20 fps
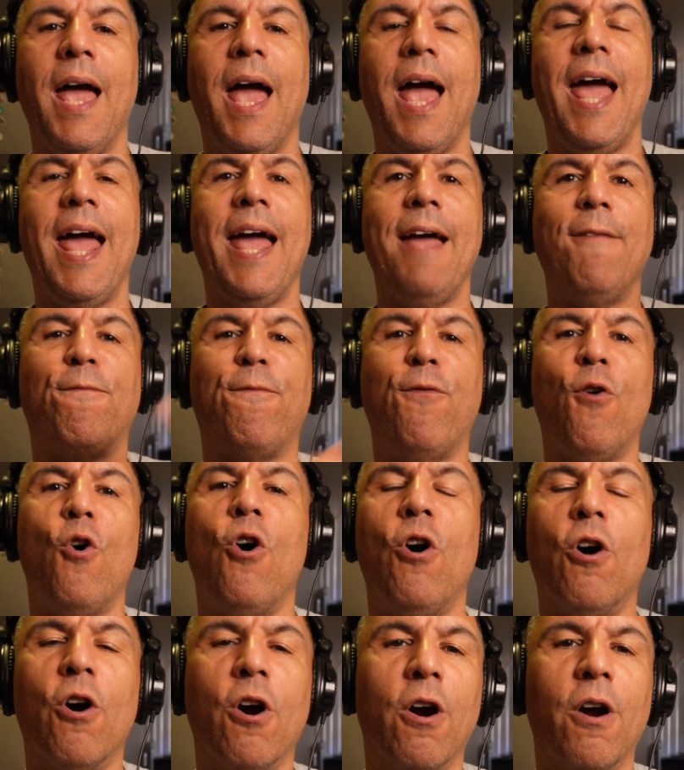And
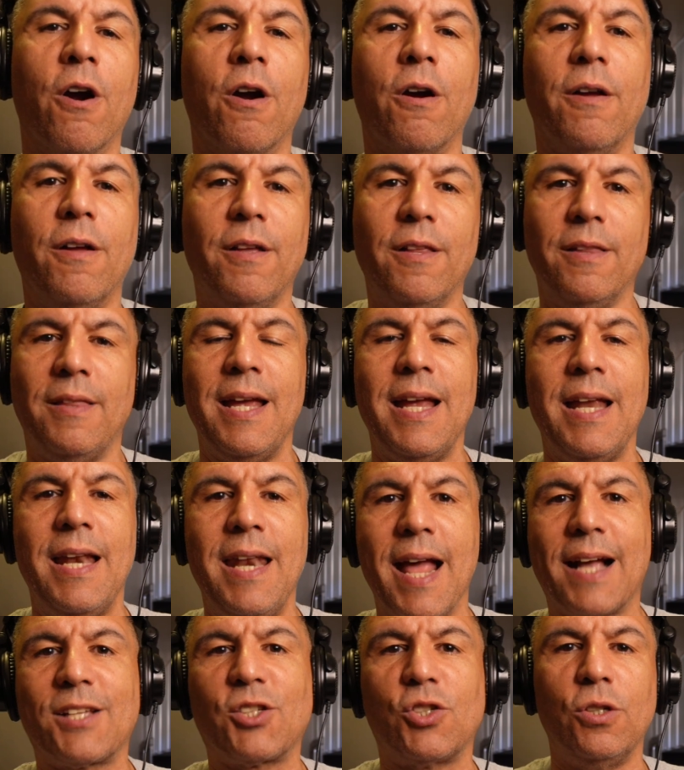for the
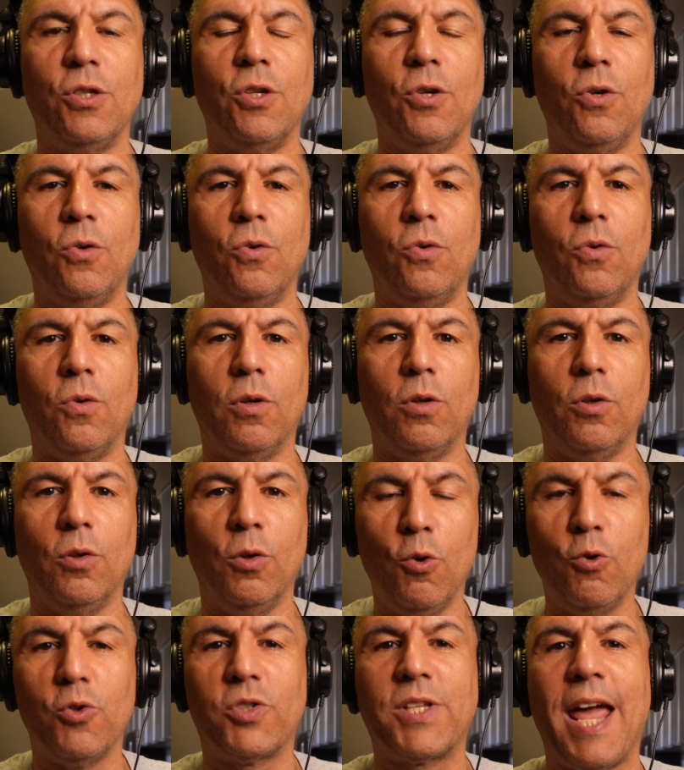Knicks to
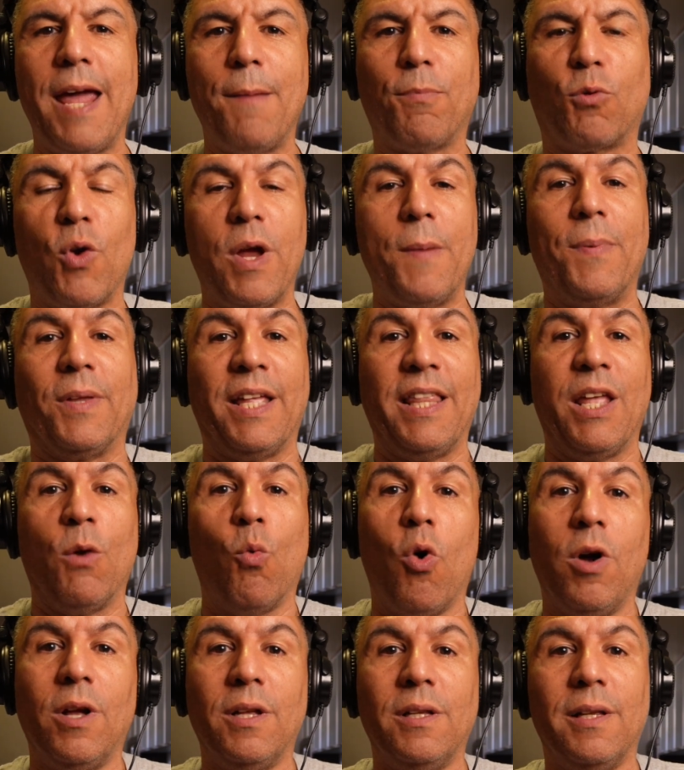lose game three, but then they
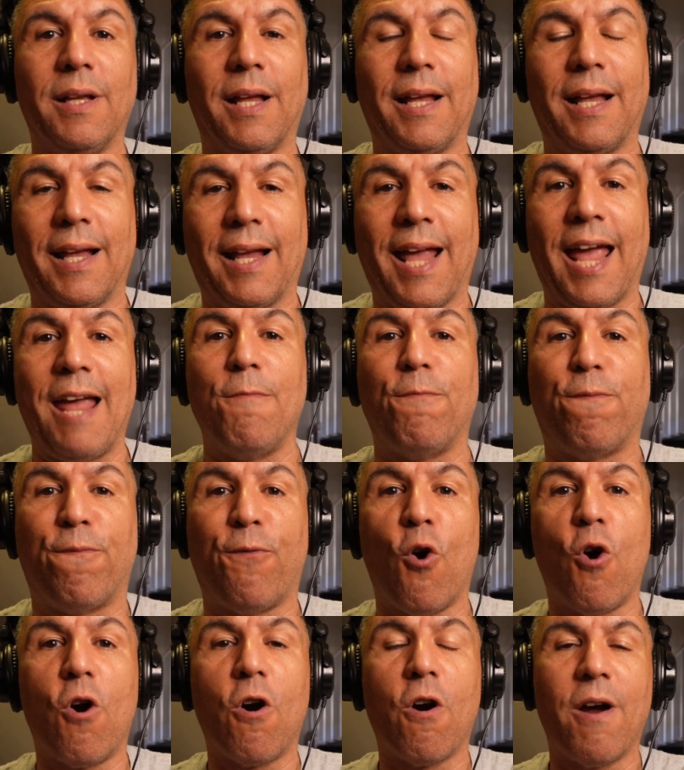won game
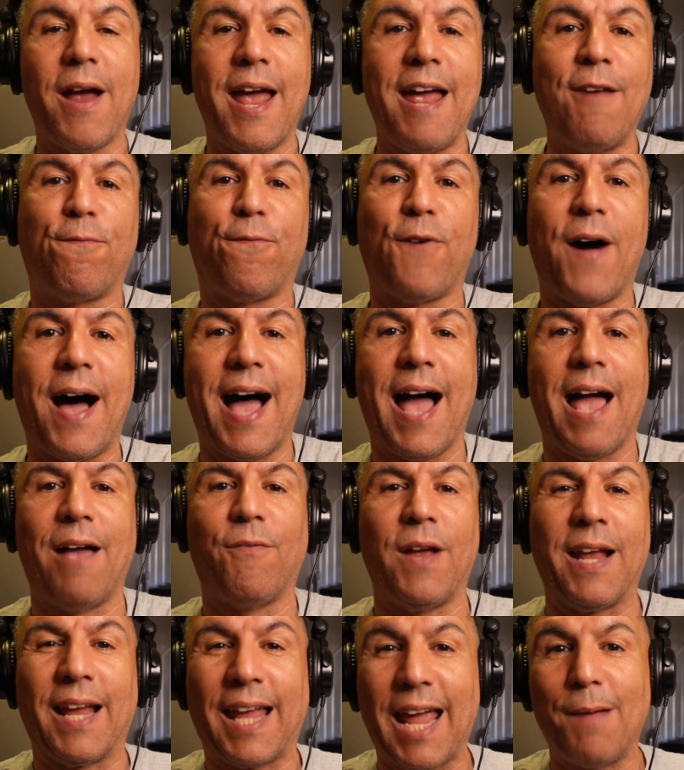four and
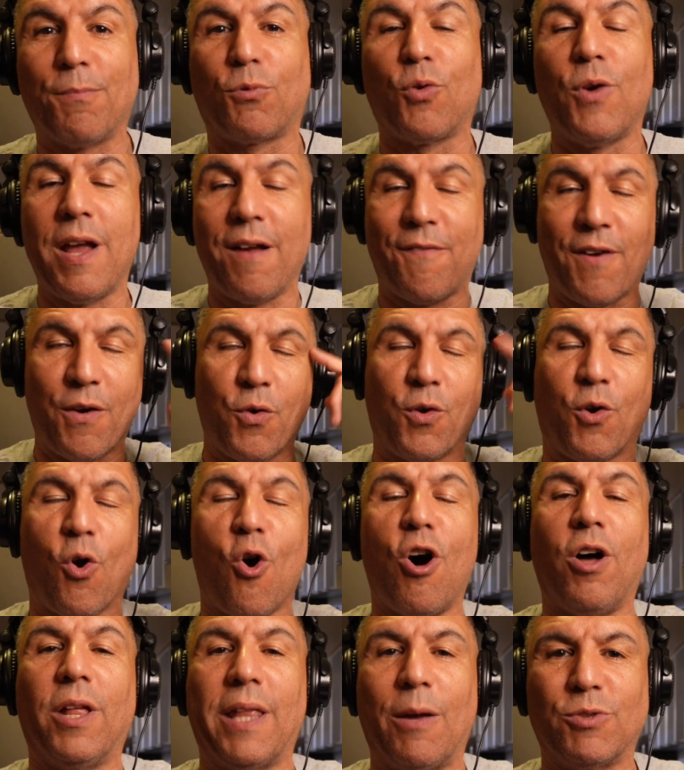five. And game three, if I
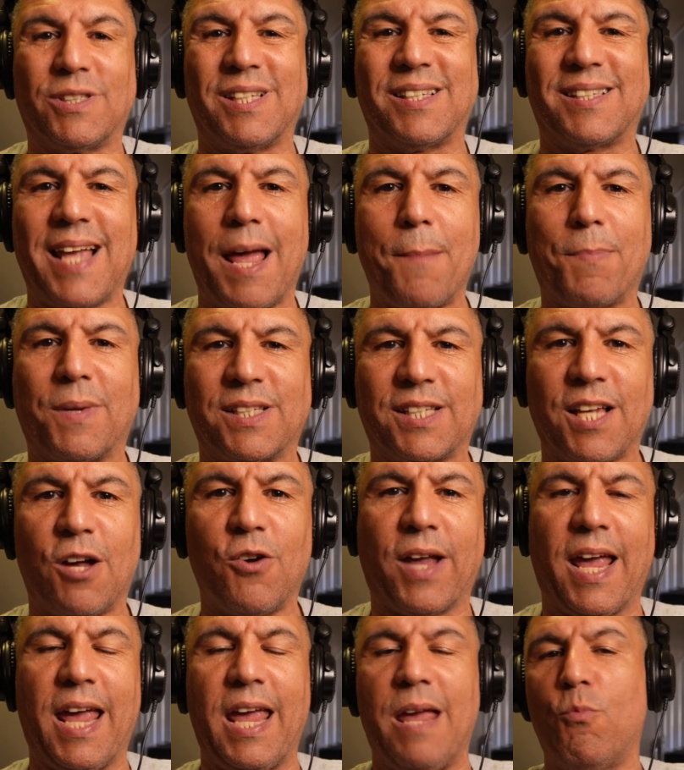recall, that was the Sam
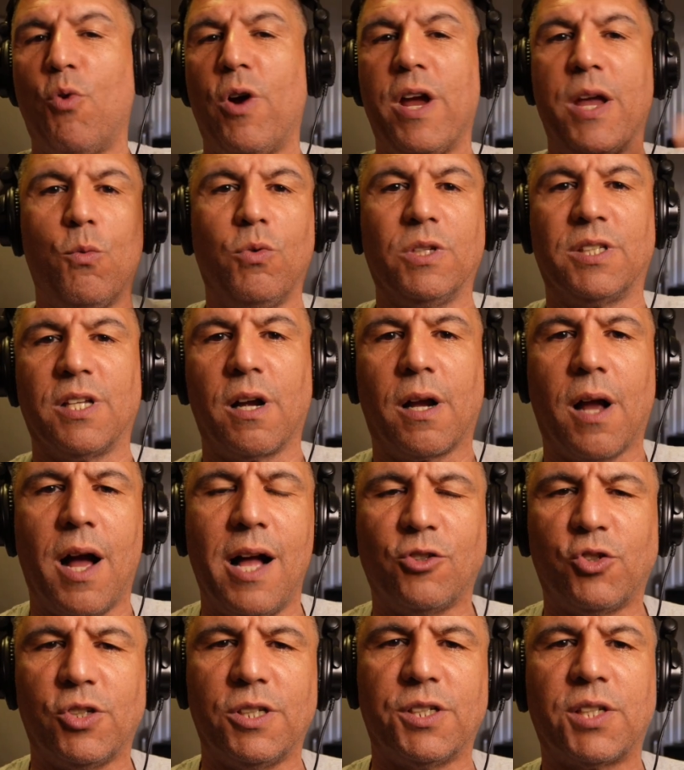Cassell game where he was
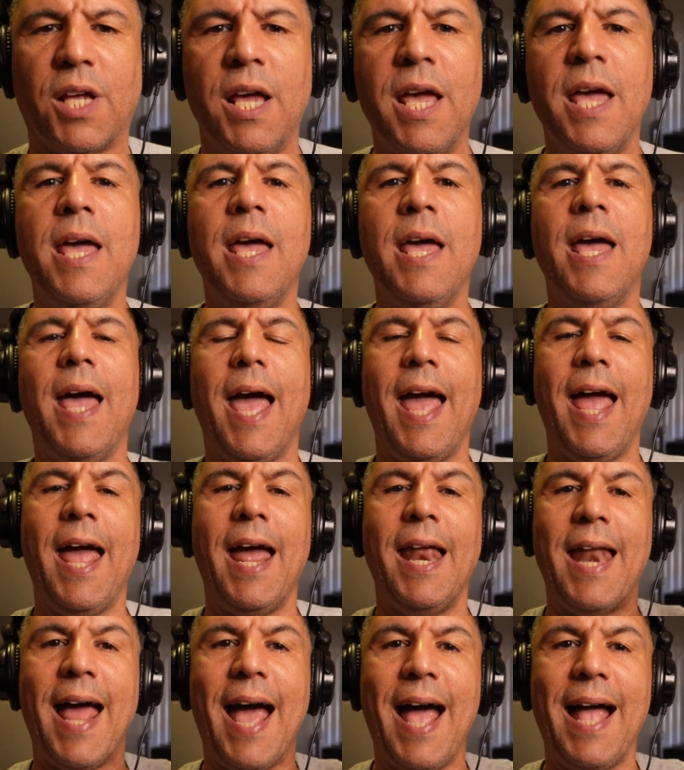unconscious
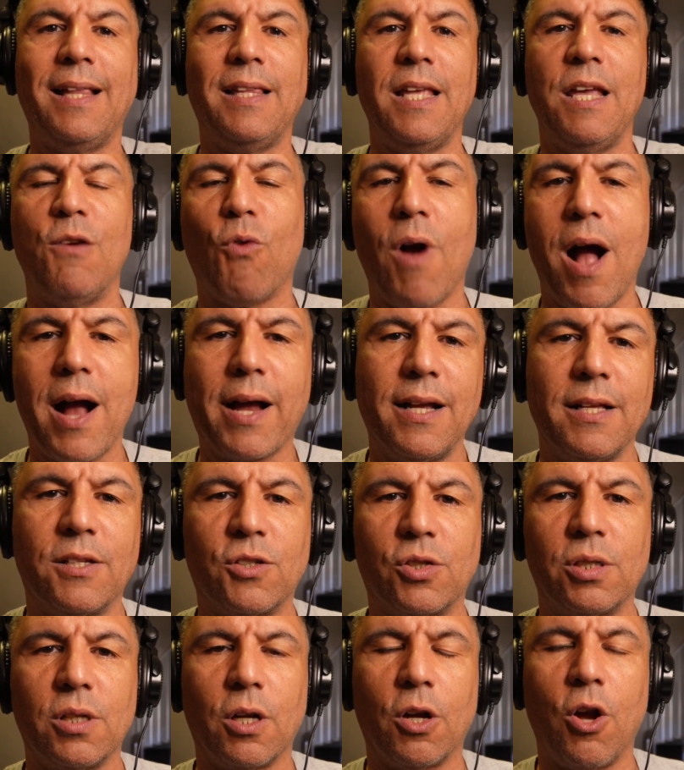and had the
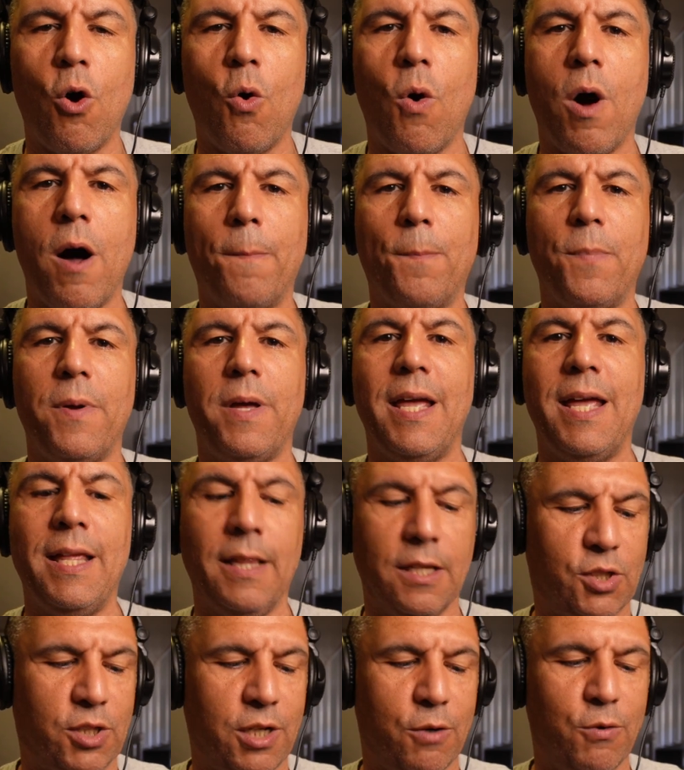Rockets go up
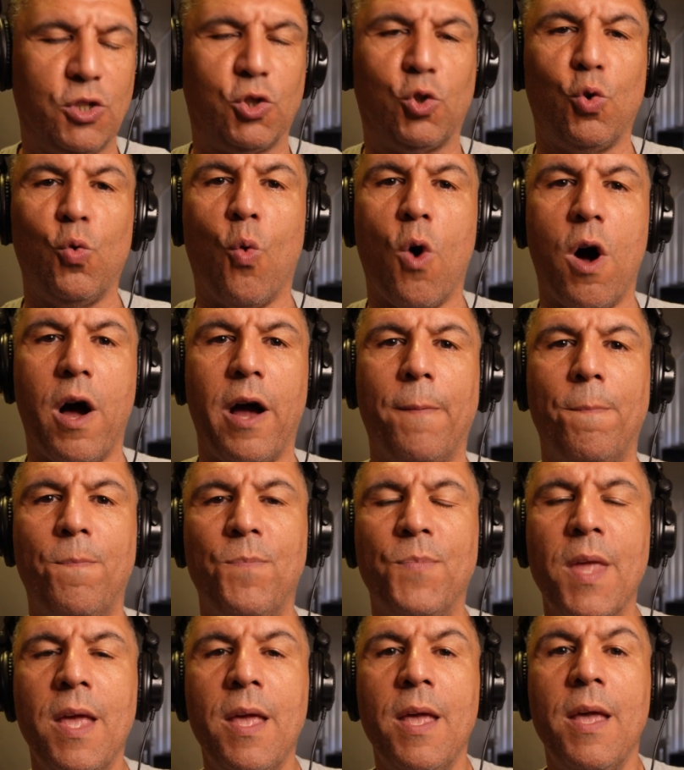in the series two one.